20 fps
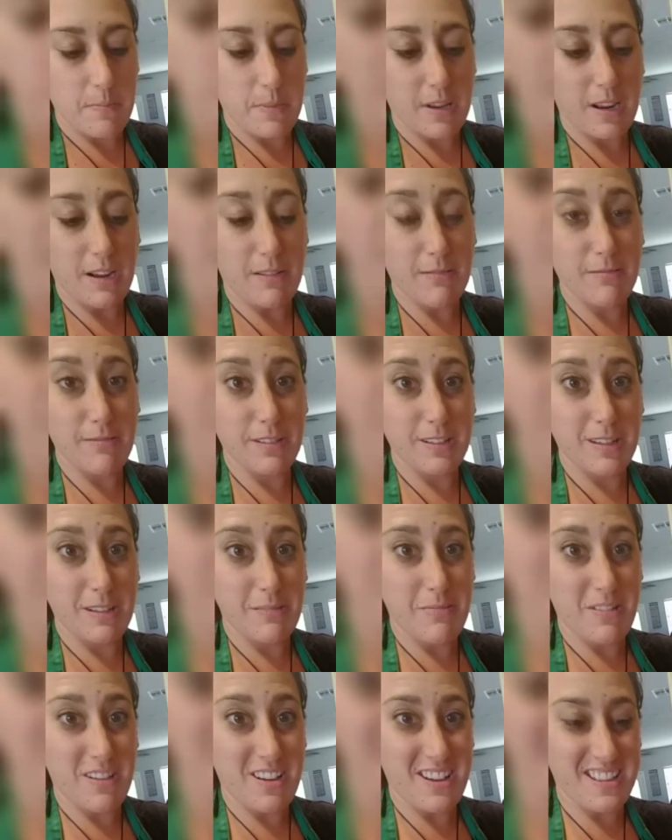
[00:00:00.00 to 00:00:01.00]
but I really
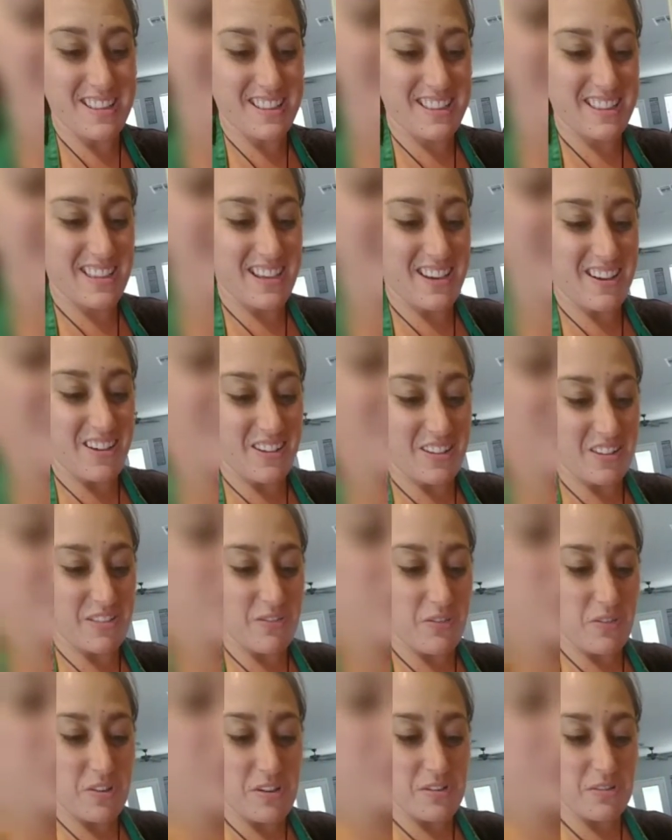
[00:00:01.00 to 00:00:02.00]
want the
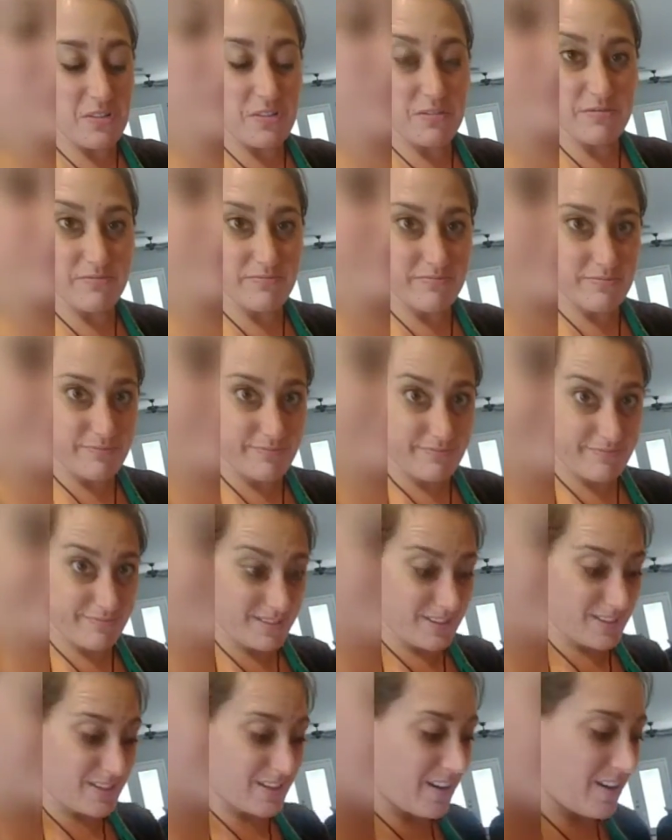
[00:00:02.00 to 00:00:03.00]
olive oil
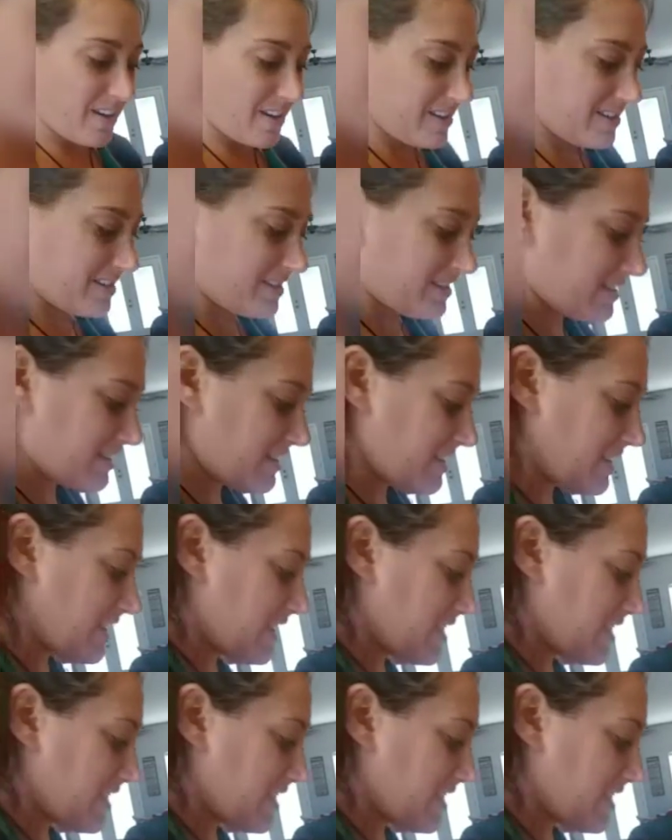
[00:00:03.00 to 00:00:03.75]
sauce.